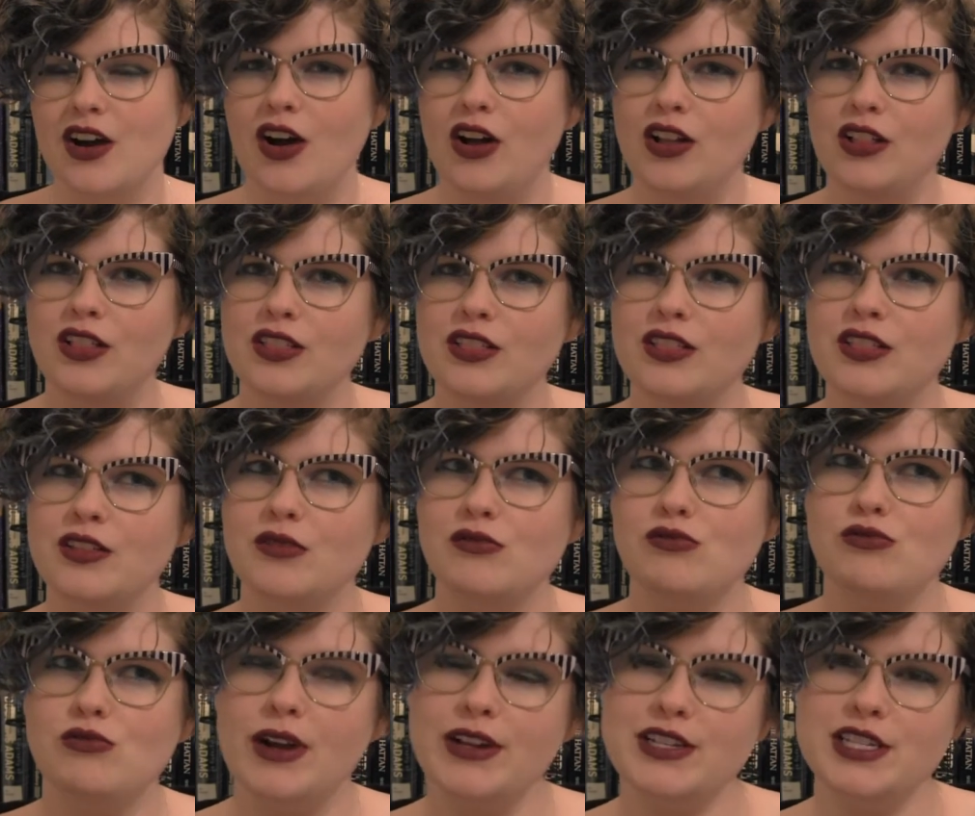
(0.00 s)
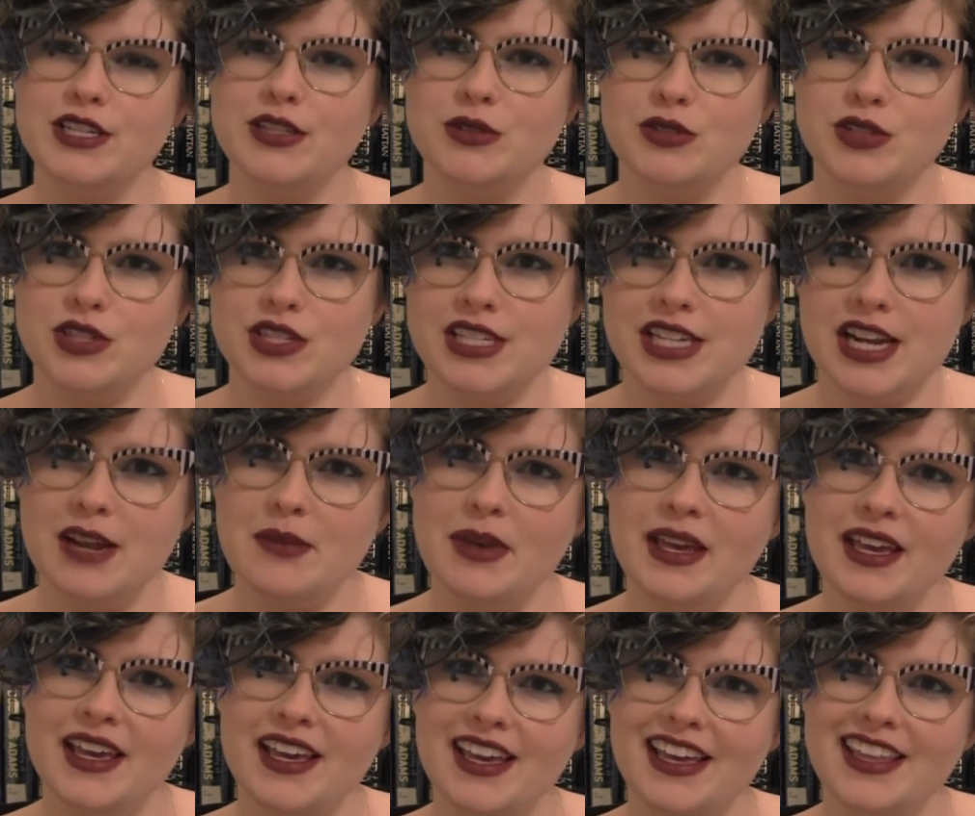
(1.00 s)
all resolutions that I
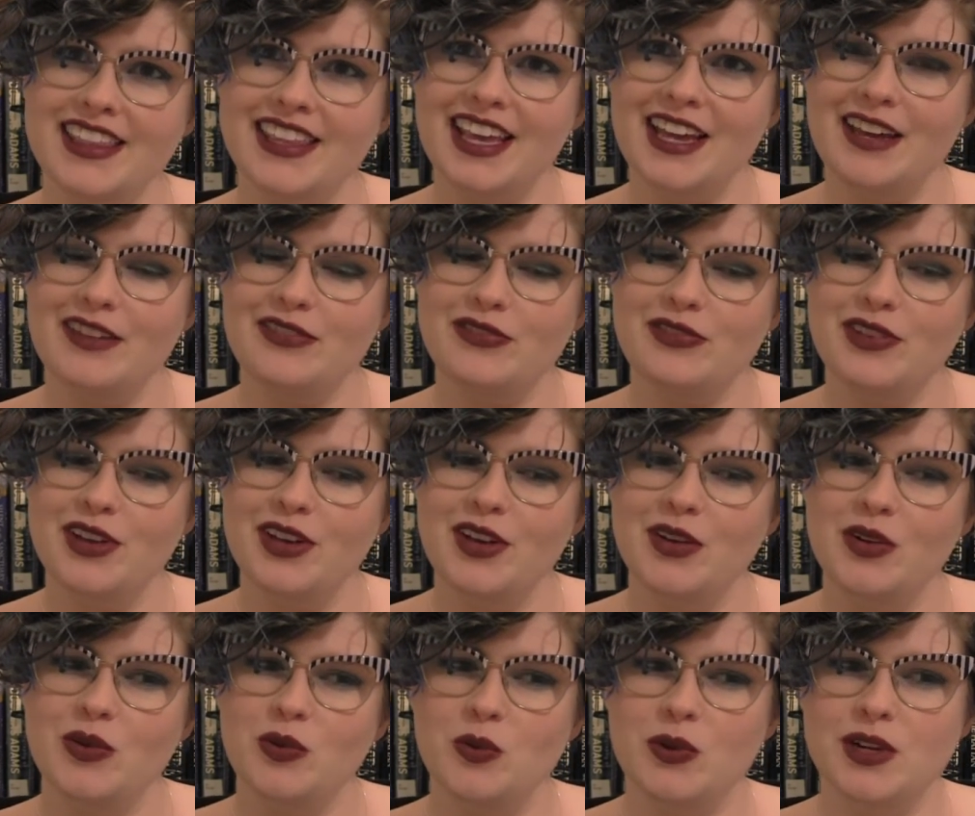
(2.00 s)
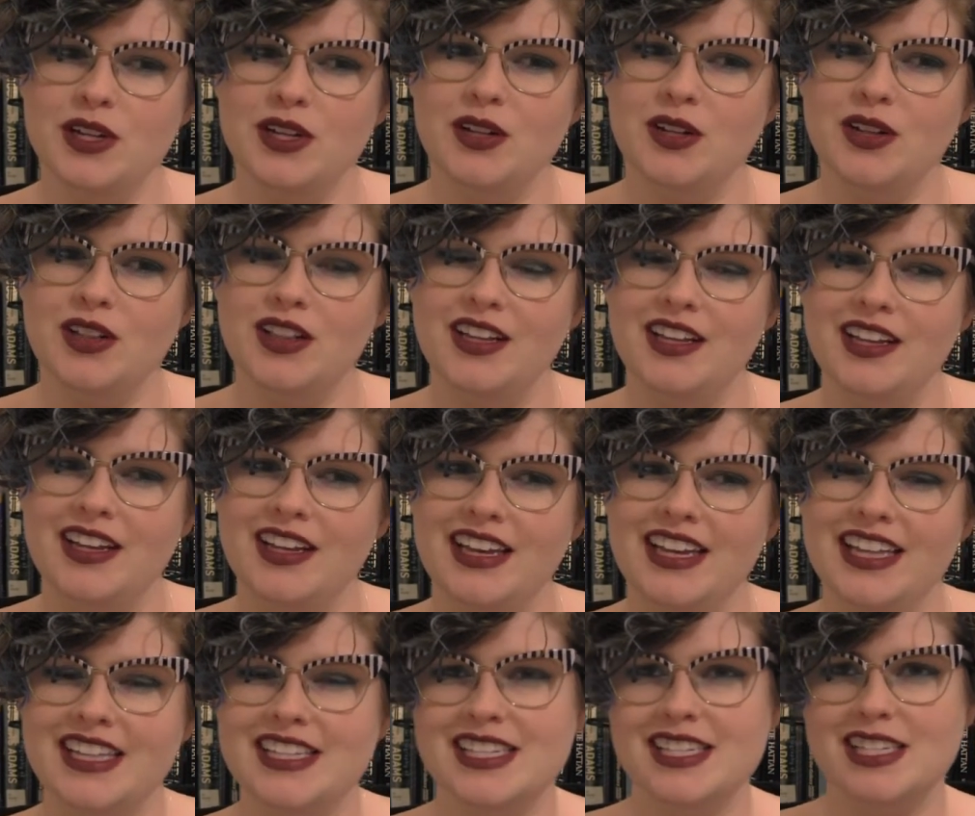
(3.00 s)
make in life will
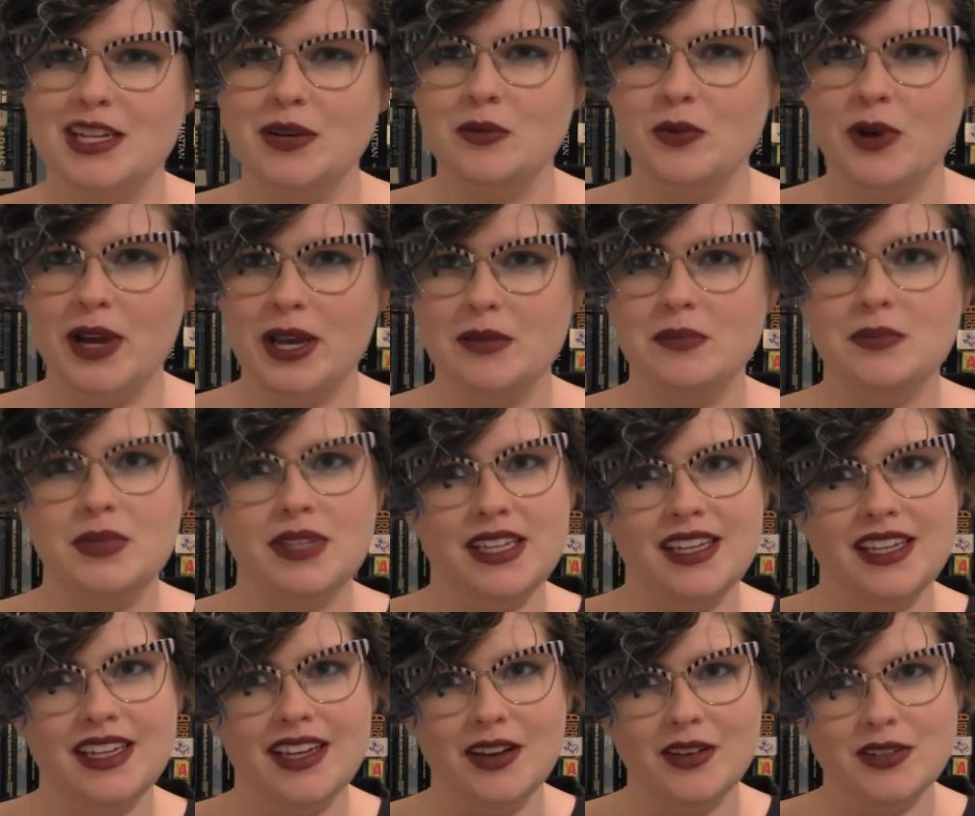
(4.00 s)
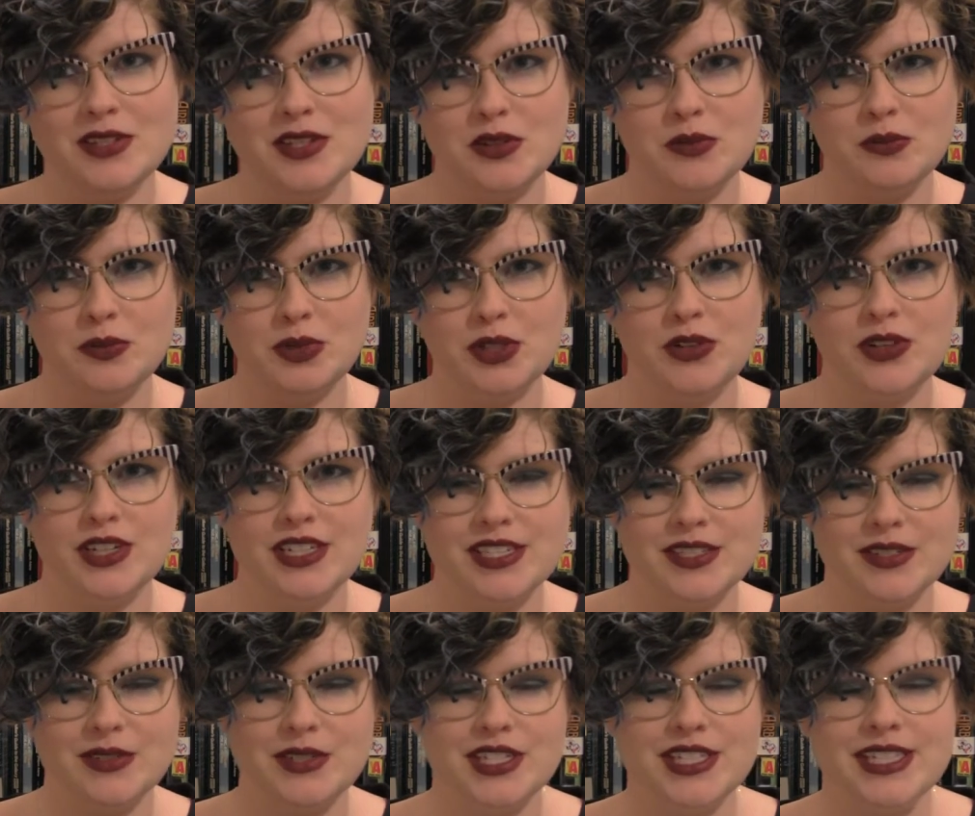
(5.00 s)
in some way be also book
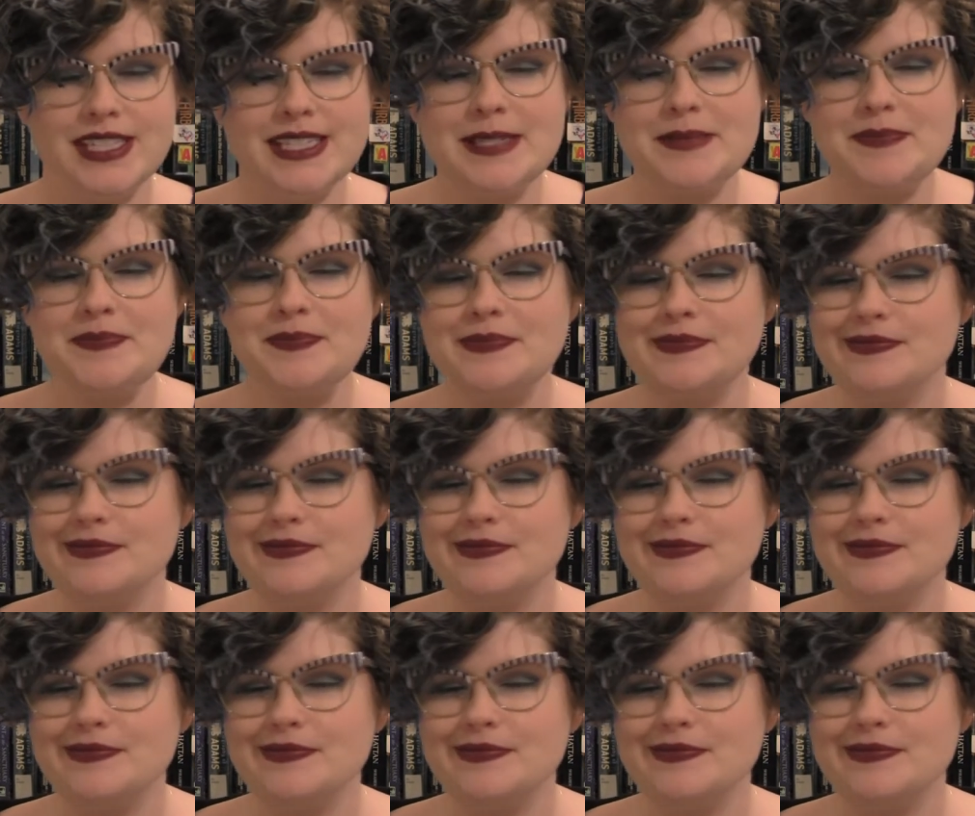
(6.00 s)
resolutions.